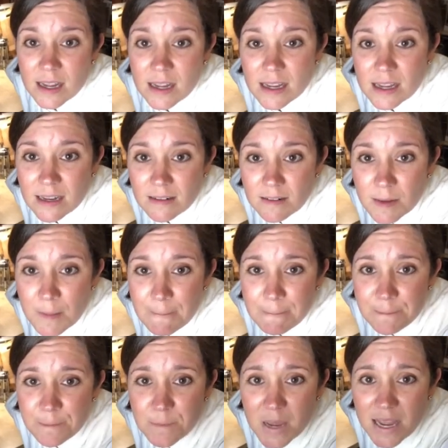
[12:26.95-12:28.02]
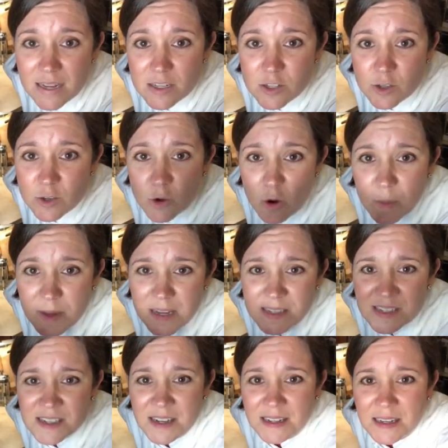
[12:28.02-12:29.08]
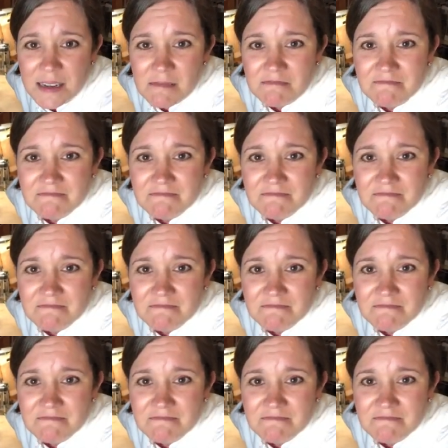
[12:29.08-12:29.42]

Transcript: It makes your pee stinky.